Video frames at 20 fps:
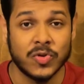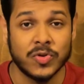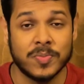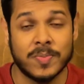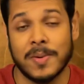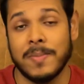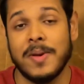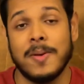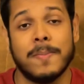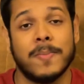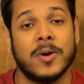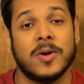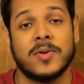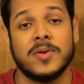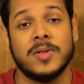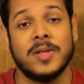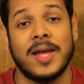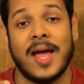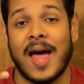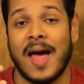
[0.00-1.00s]
but me
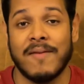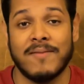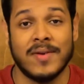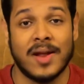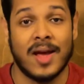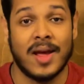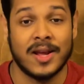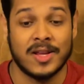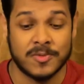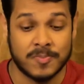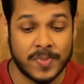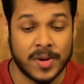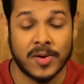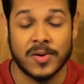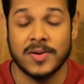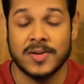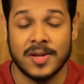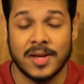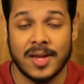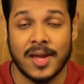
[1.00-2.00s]
personally, I have not
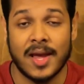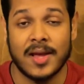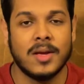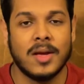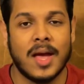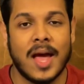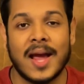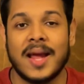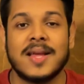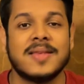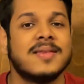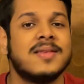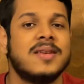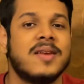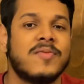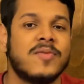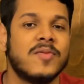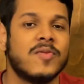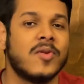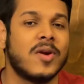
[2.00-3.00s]
experienced it yet. I guess it's
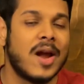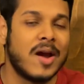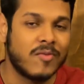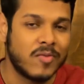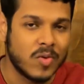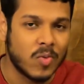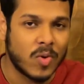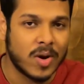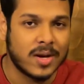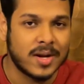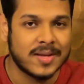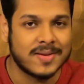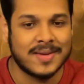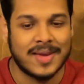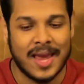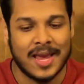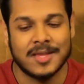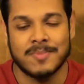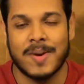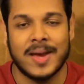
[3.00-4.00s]
different for everyone, it's
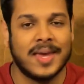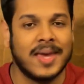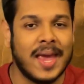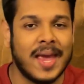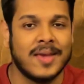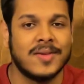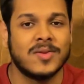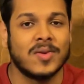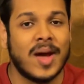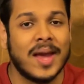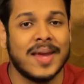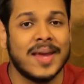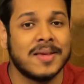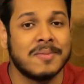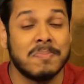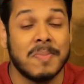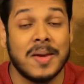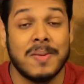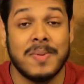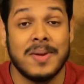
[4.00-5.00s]
case by case, so I guess
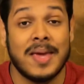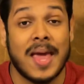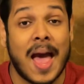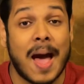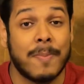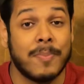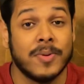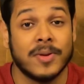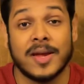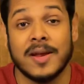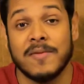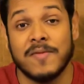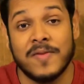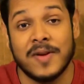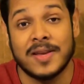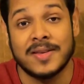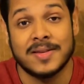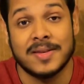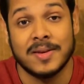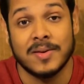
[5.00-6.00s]
maybe Apple can
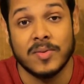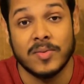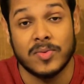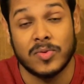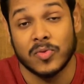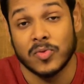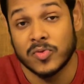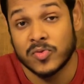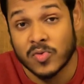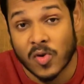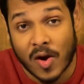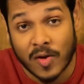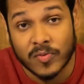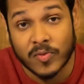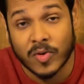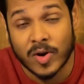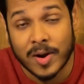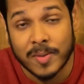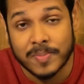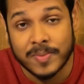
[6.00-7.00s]
fix it through
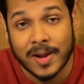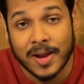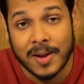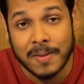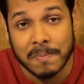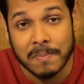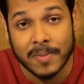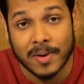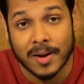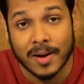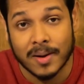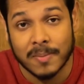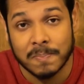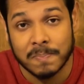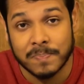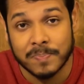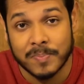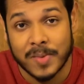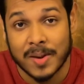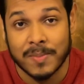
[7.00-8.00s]
software update, but
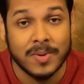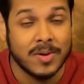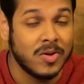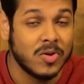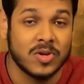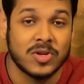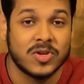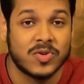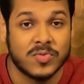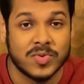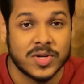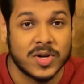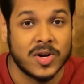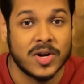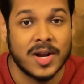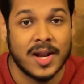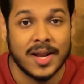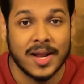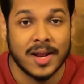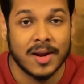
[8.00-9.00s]
maybe you could just return
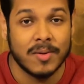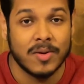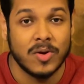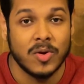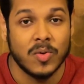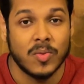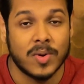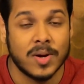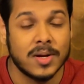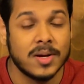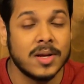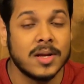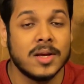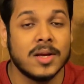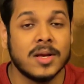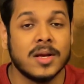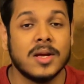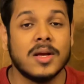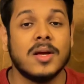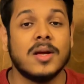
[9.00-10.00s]
it and get a new one.
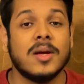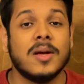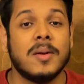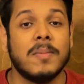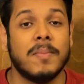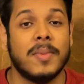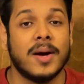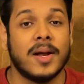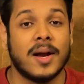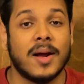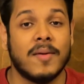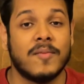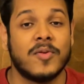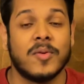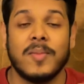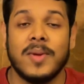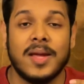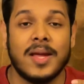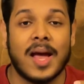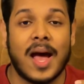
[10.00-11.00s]
But for
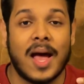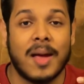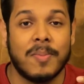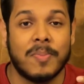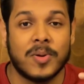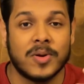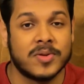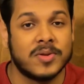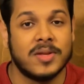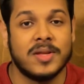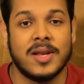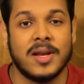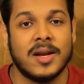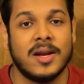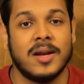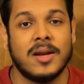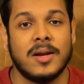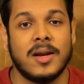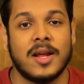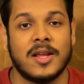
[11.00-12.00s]
me, I personally
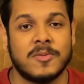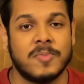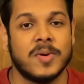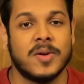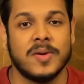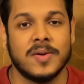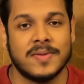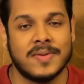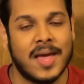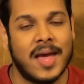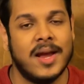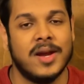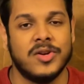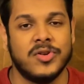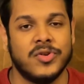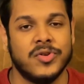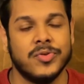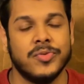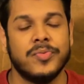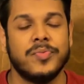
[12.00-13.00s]
didn't experience that issue.